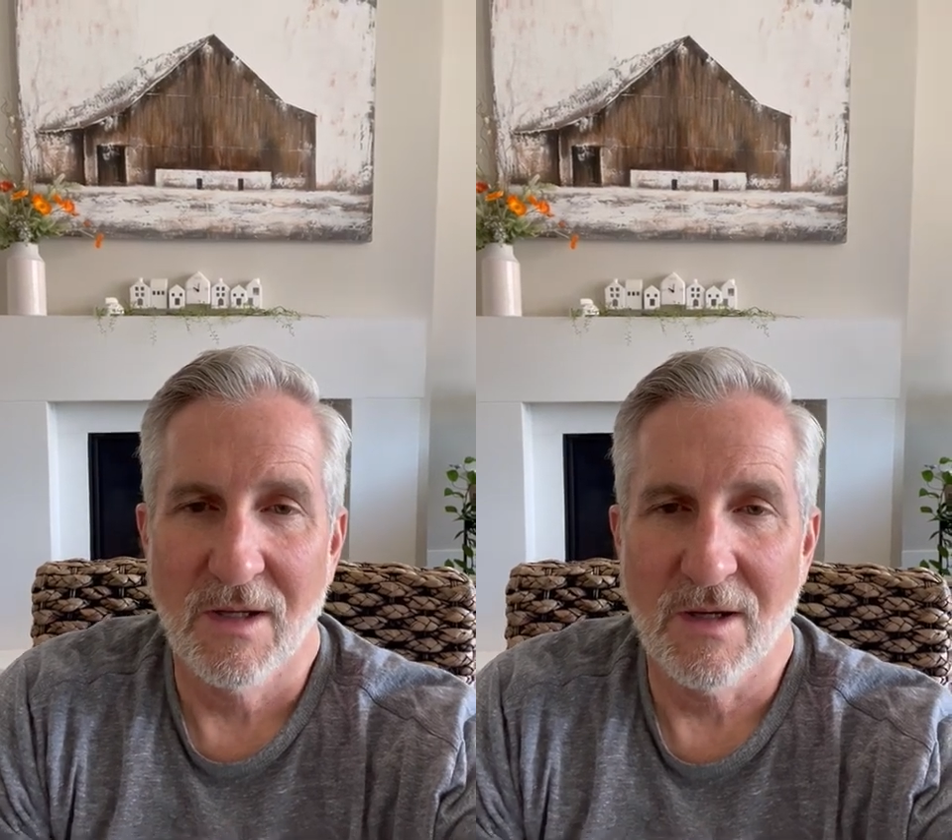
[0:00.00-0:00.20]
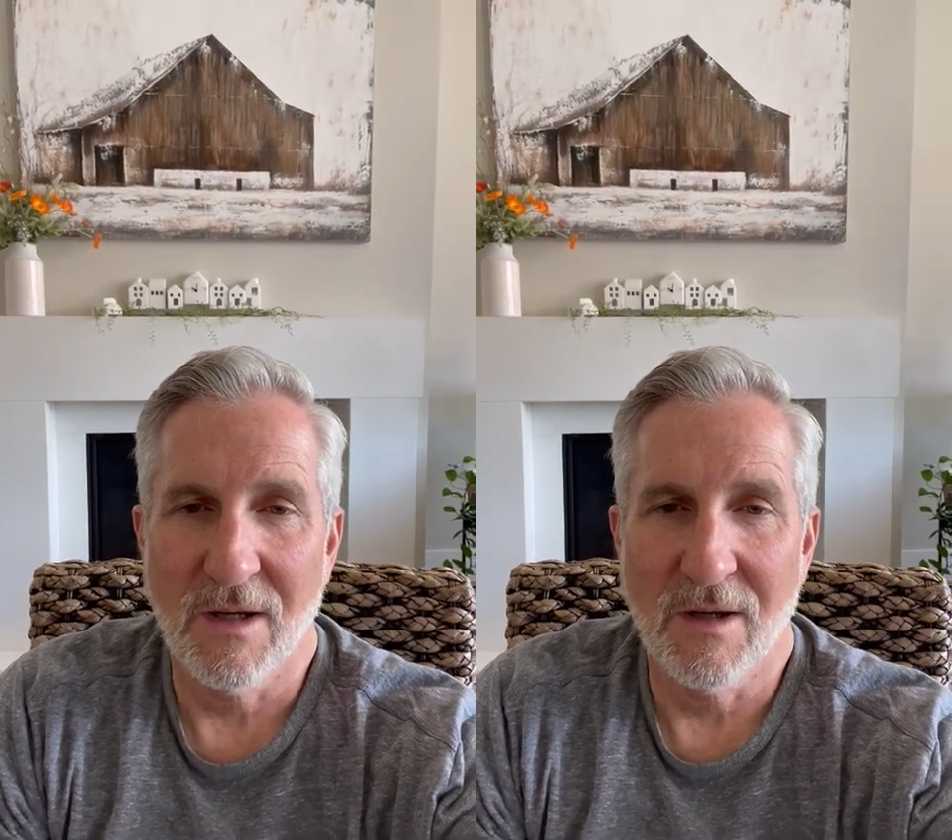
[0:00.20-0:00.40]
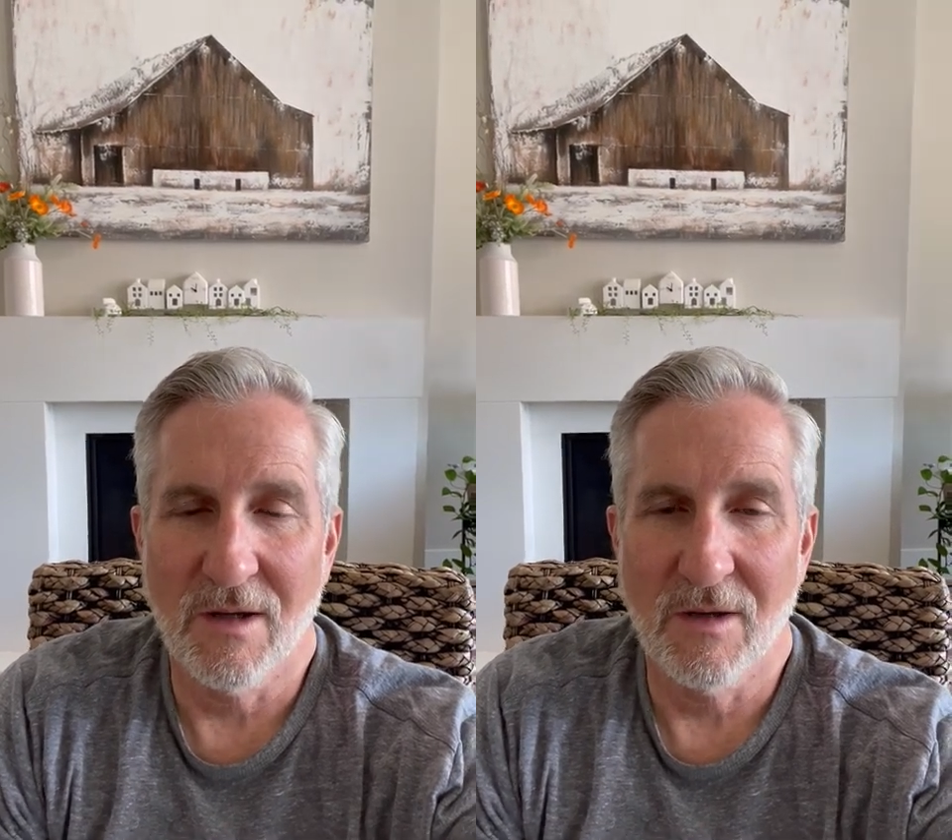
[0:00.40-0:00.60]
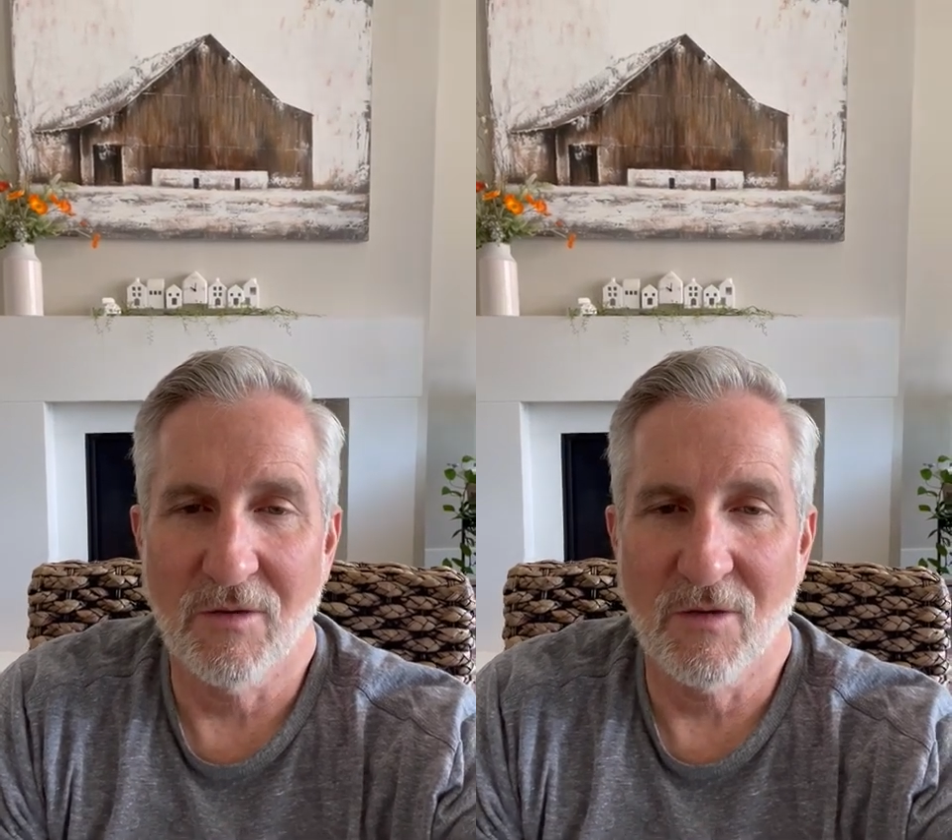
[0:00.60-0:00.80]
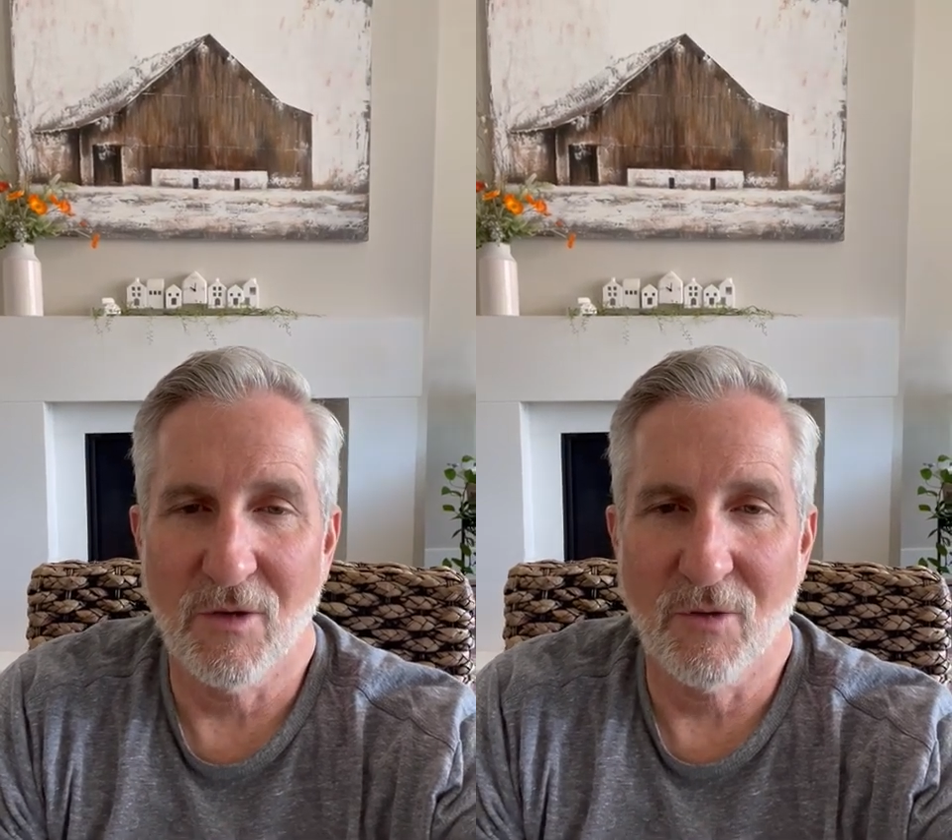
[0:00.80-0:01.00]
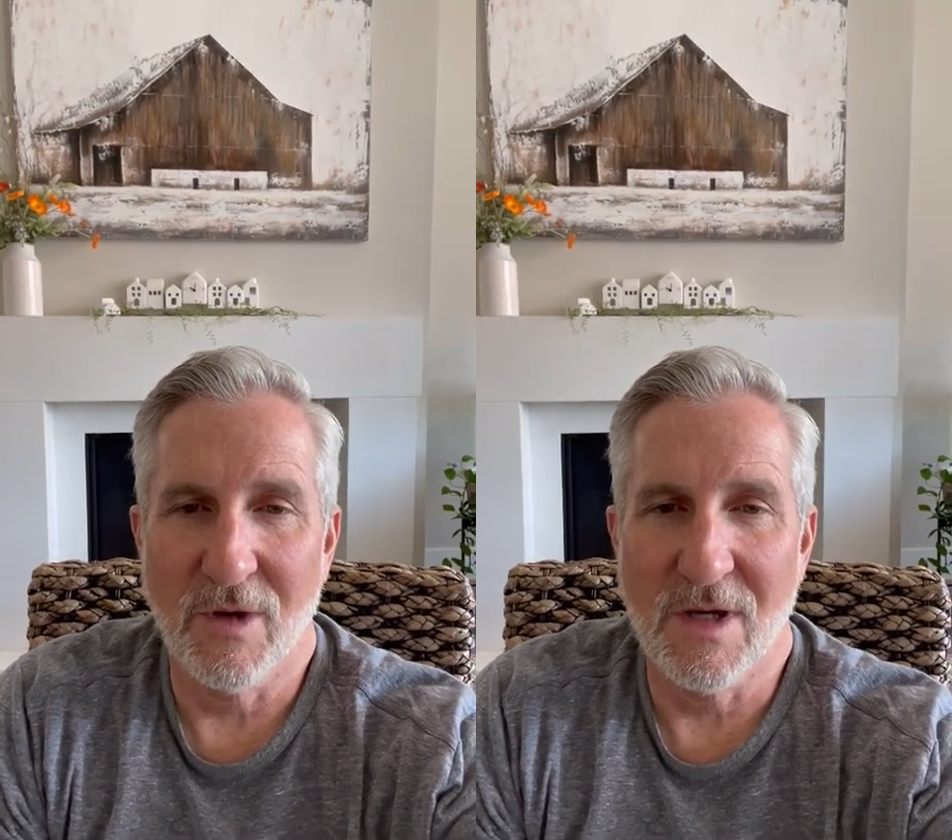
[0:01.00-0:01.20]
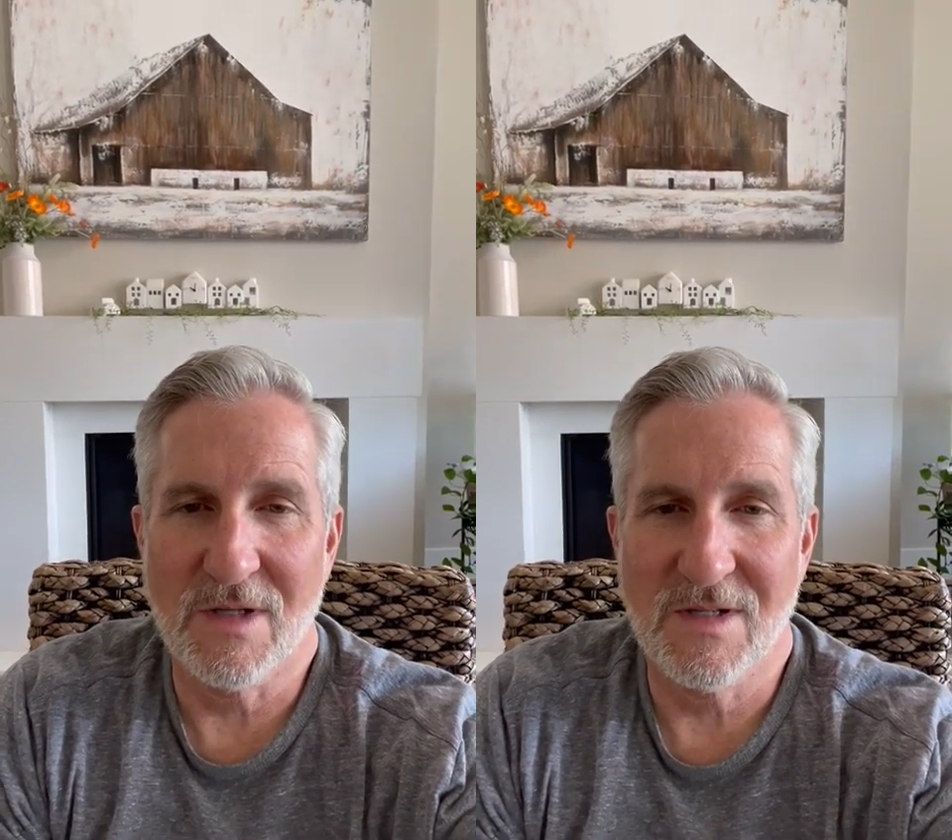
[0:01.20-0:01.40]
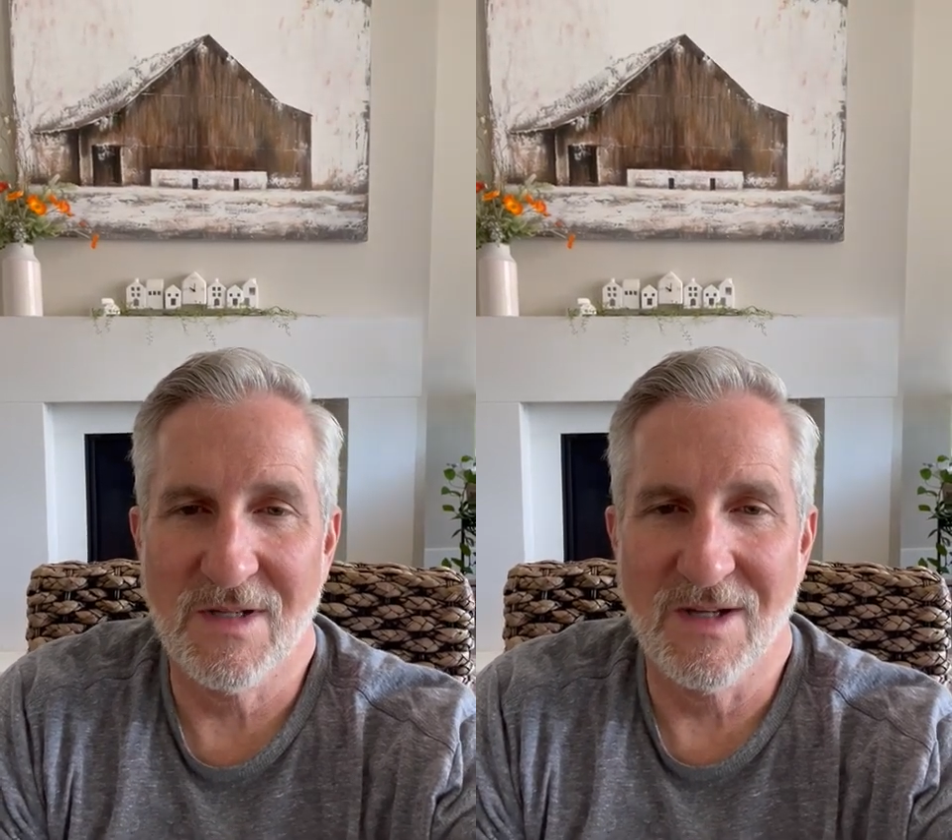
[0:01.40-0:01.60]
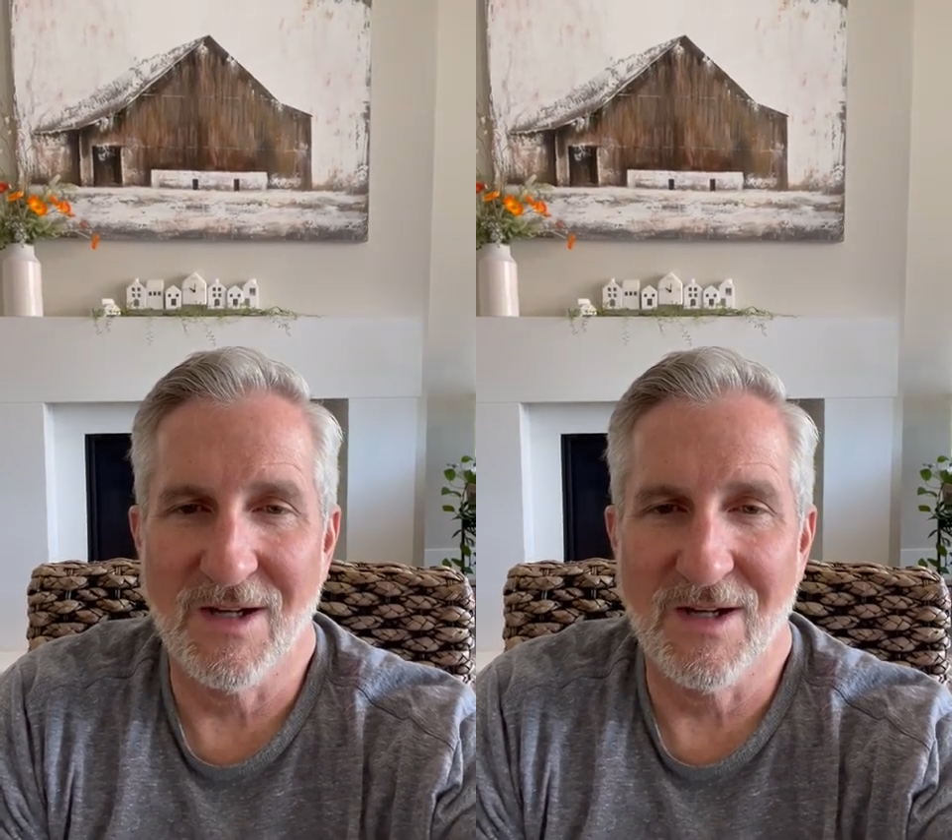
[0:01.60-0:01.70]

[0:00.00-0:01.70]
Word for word: uh, is a great